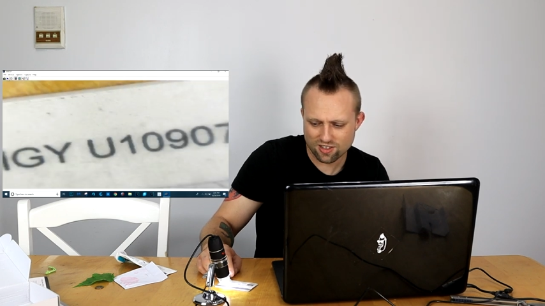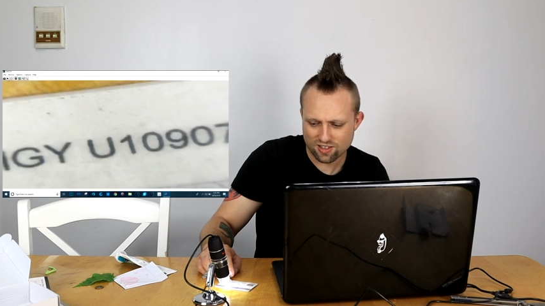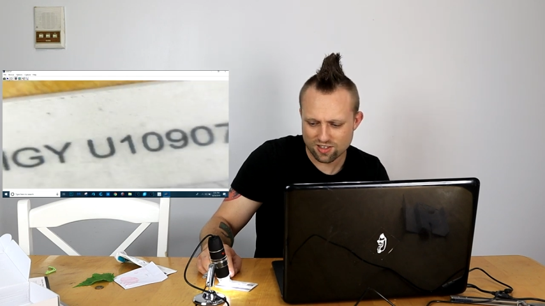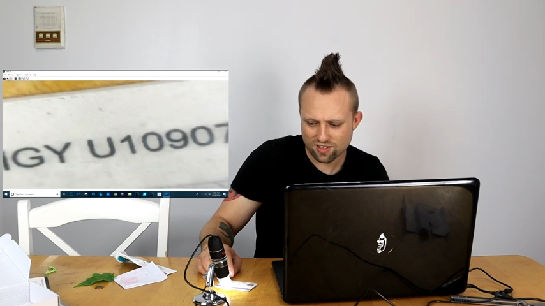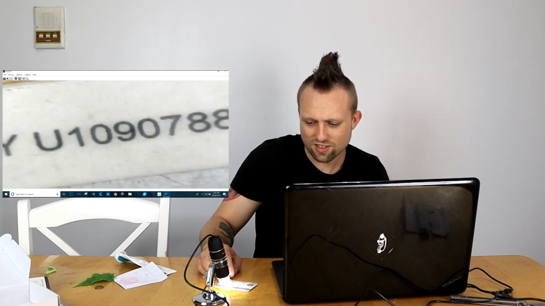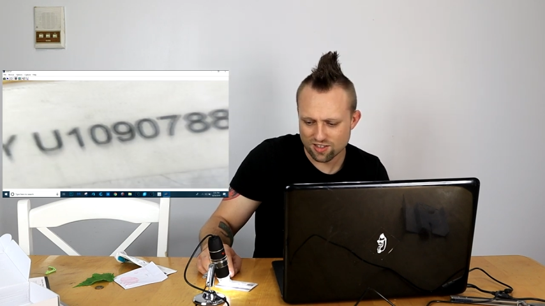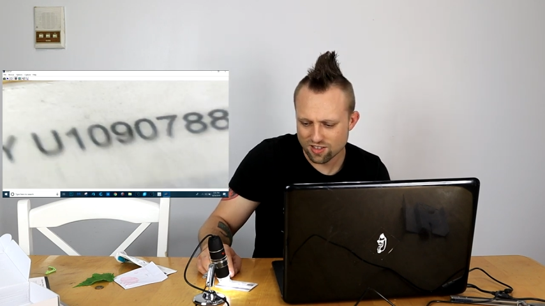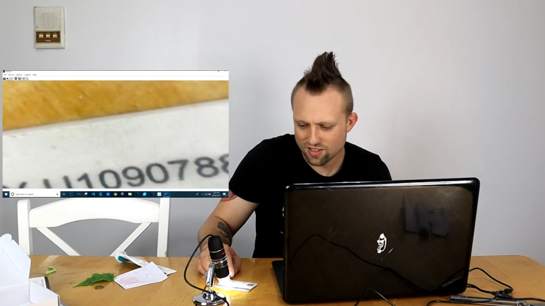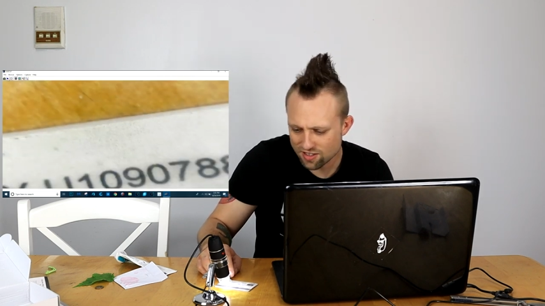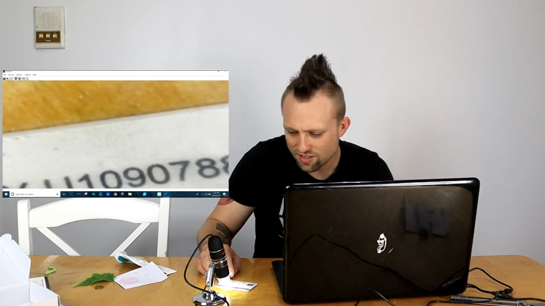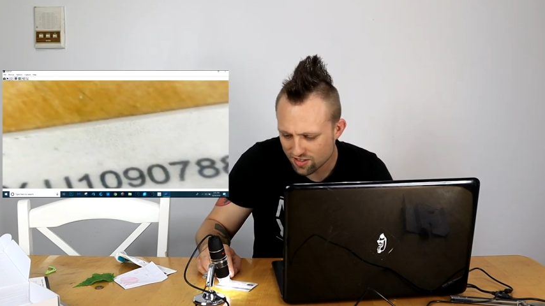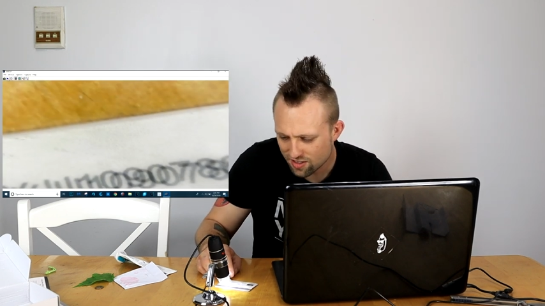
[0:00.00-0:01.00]

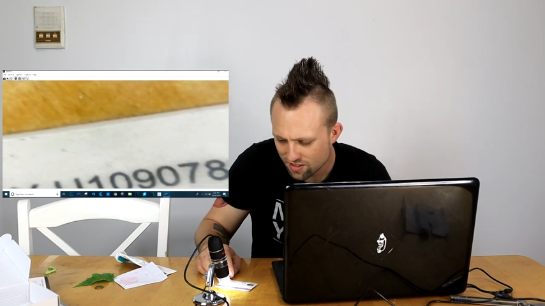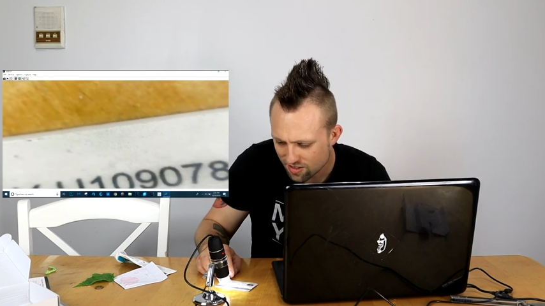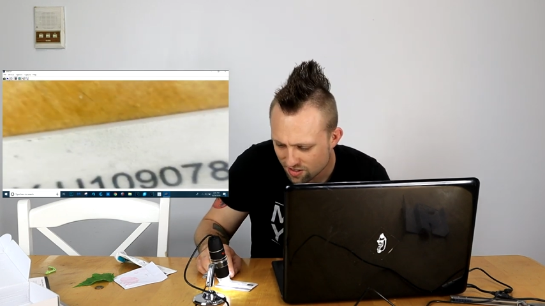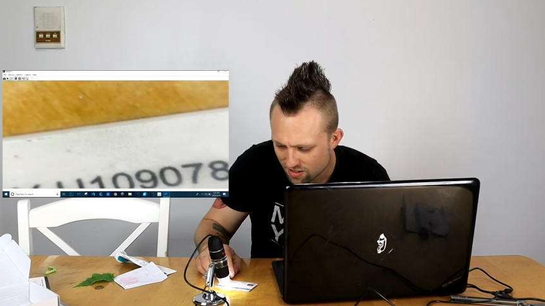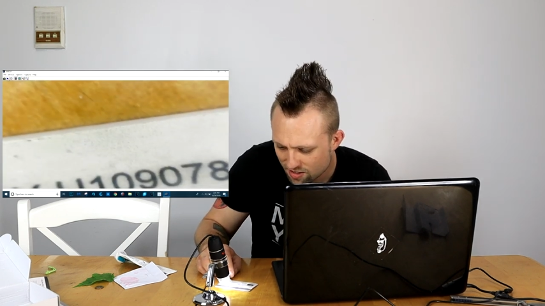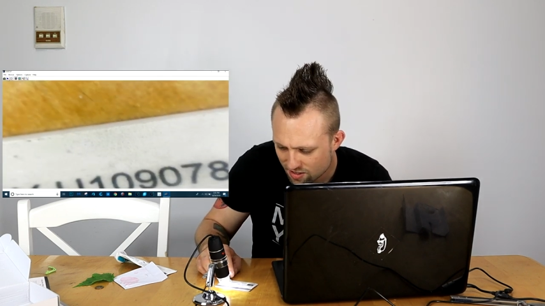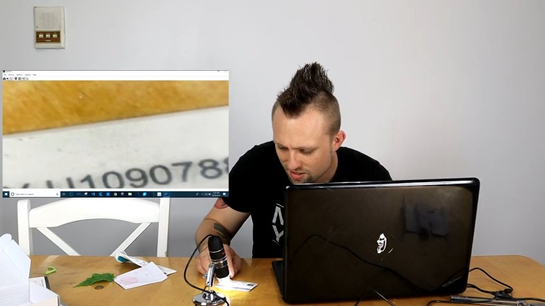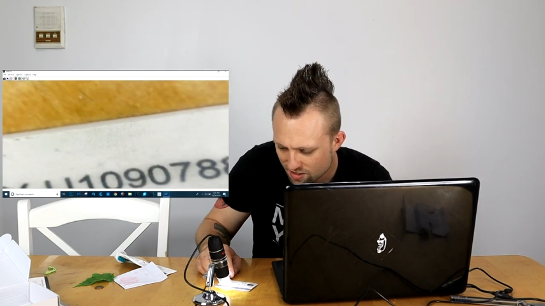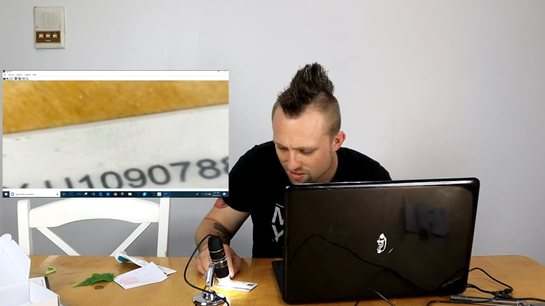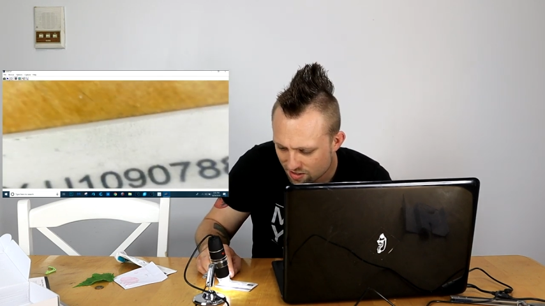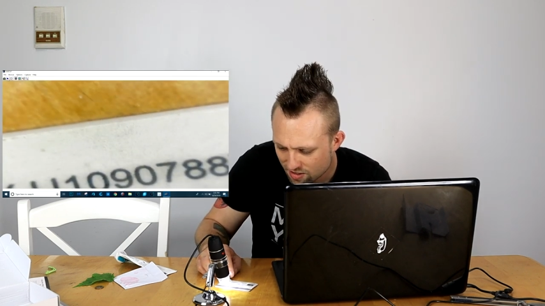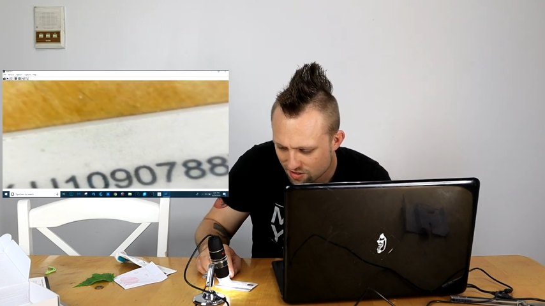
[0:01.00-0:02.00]

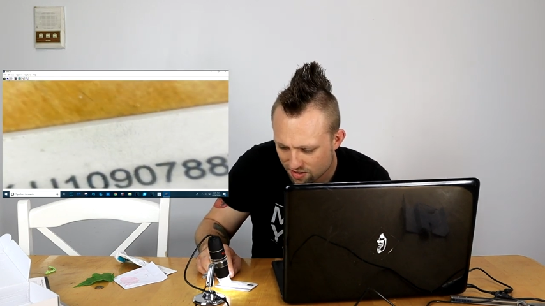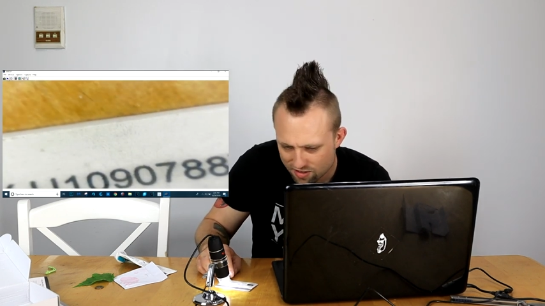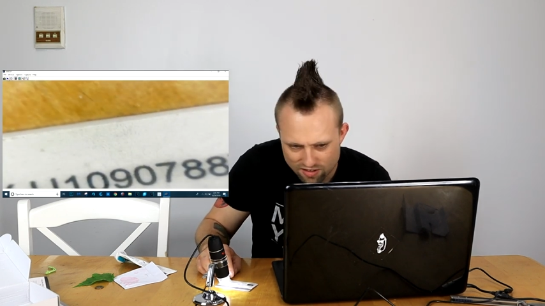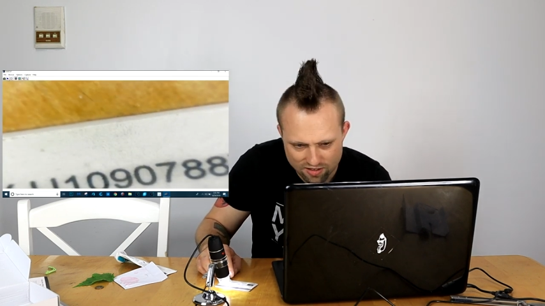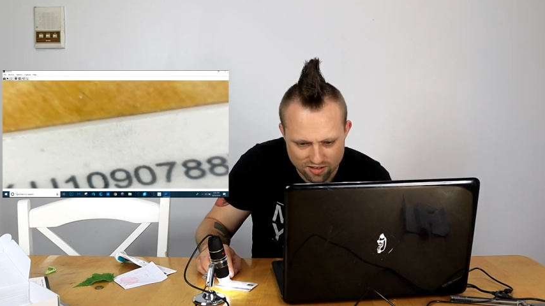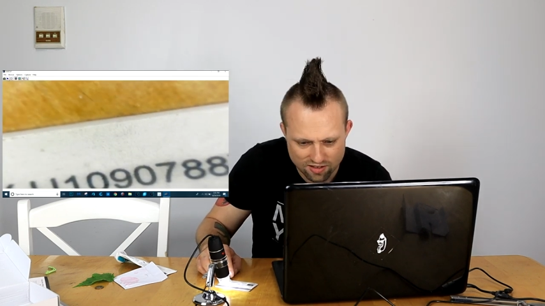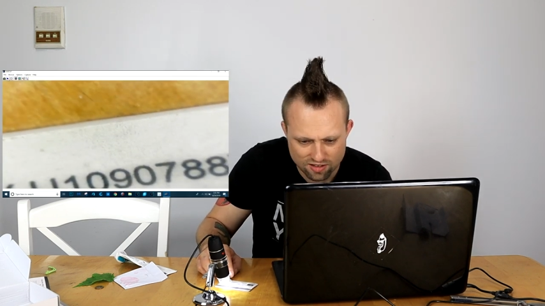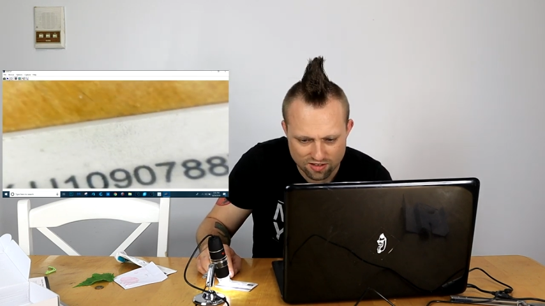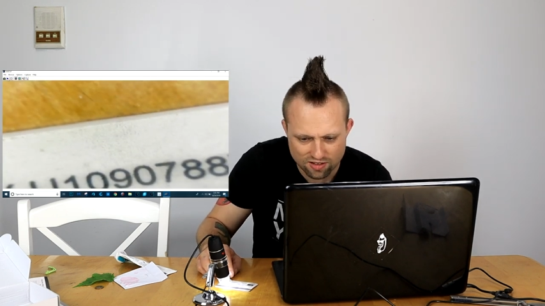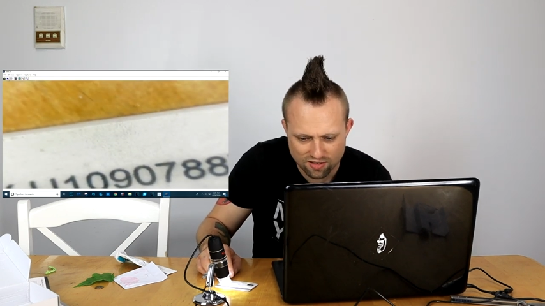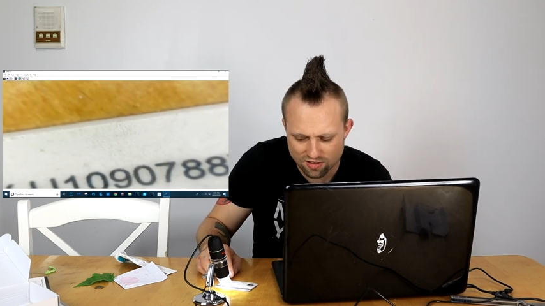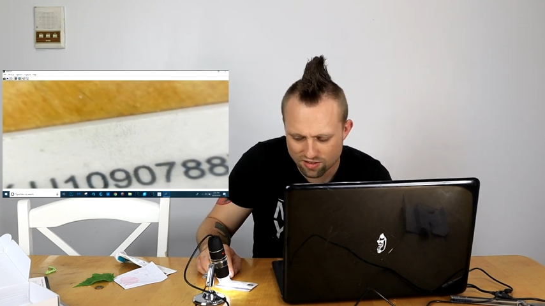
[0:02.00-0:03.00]

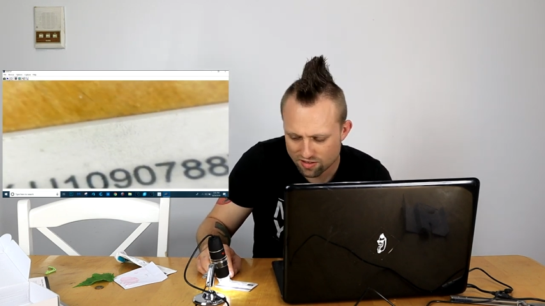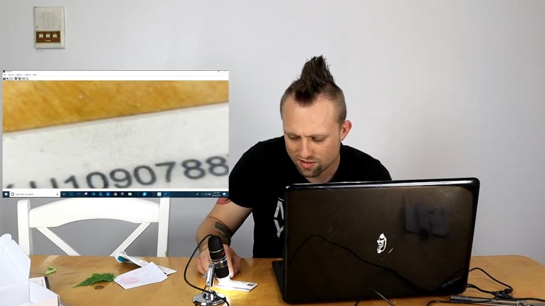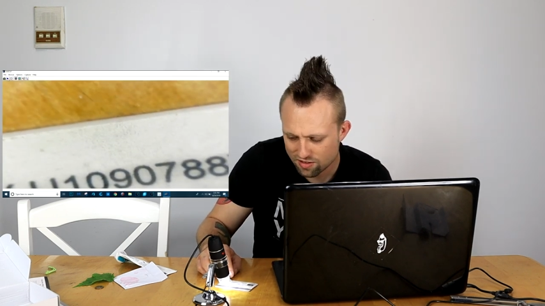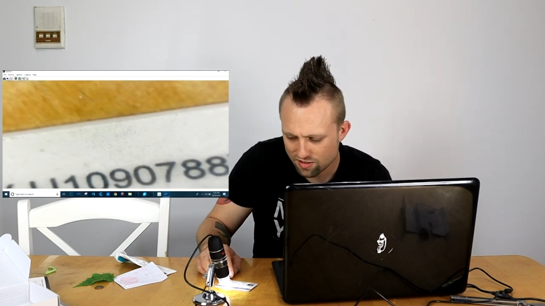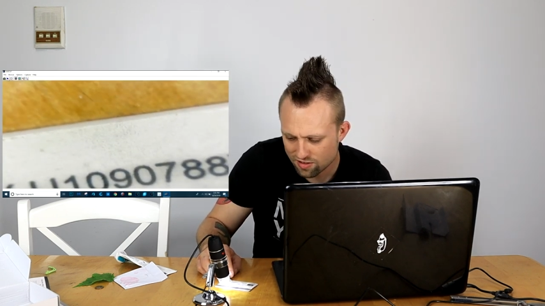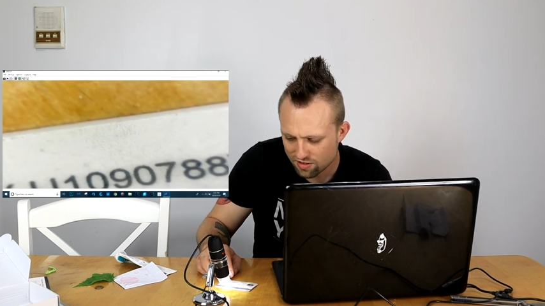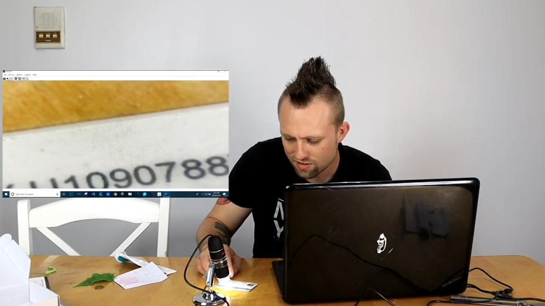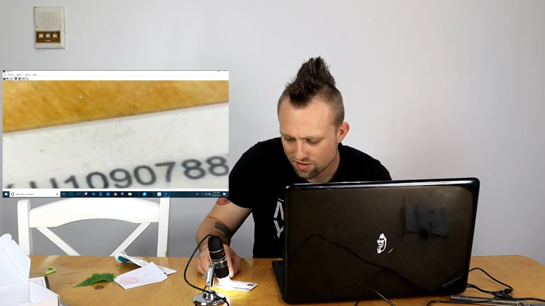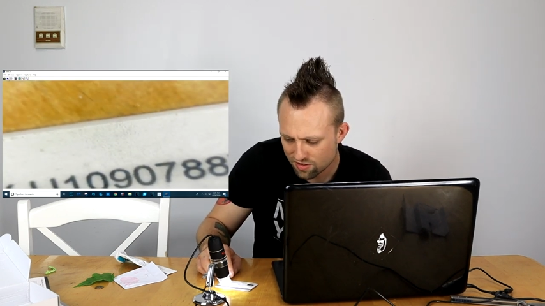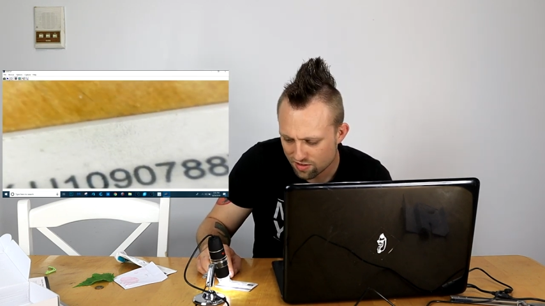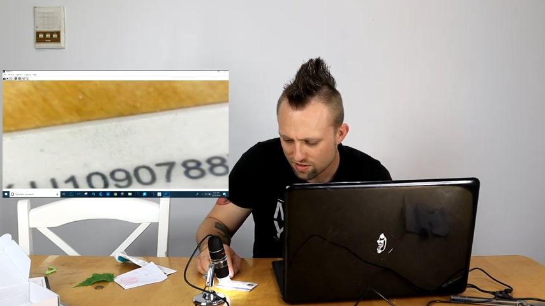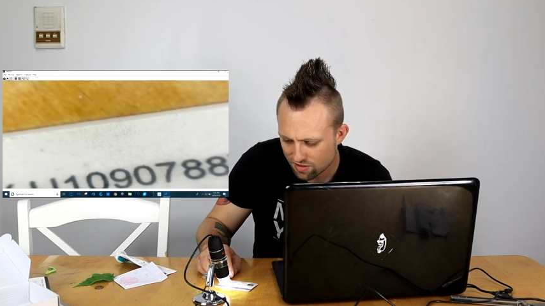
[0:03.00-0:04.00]

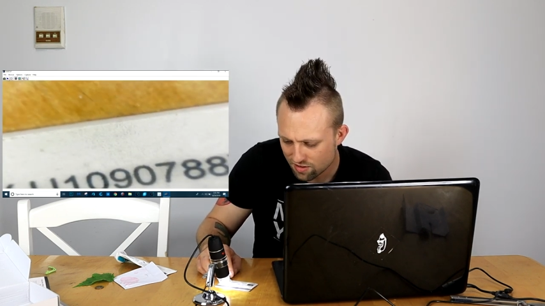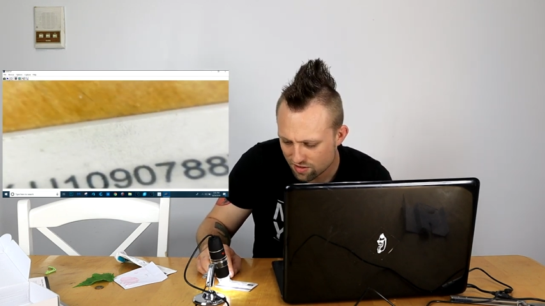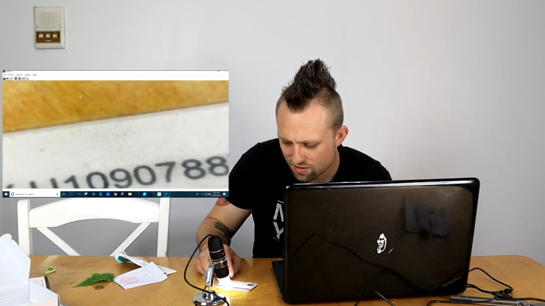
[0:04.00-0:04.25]
[no speech]